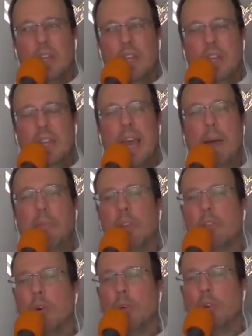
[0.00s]
Yeah, but
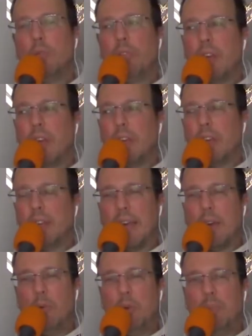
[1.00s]
don't you think that
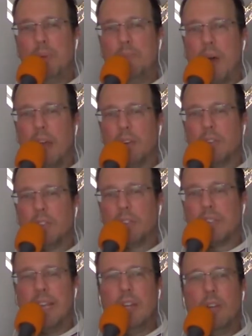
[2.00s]
it would be better?
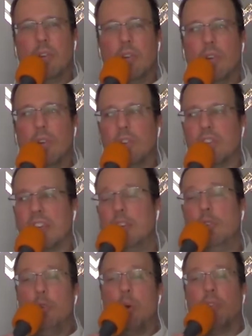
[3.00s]
Say you
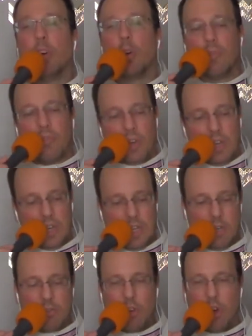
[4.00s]
do have a girlfriend and
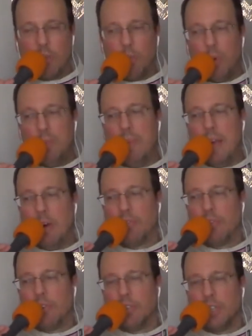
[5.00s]
your Dog Boy male
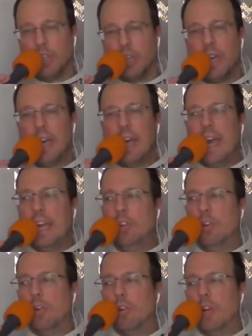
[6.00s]
version, and
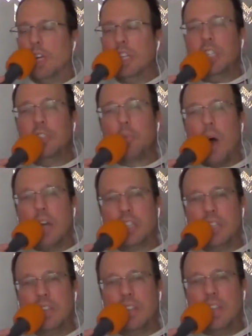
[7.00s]
she's
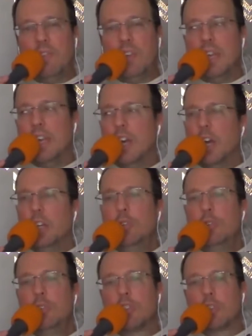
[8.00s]
watching TV.
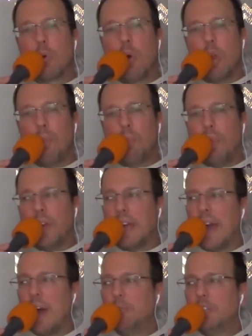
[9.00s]
You just crawl up on the
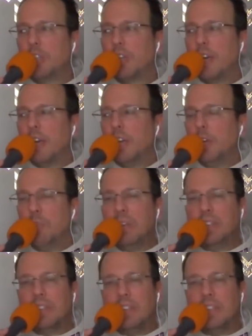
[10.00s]
couch. You're
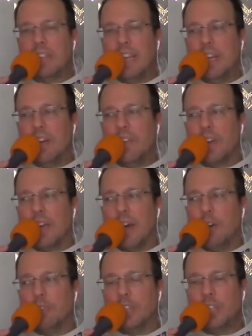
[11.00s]
basically standing on the couch.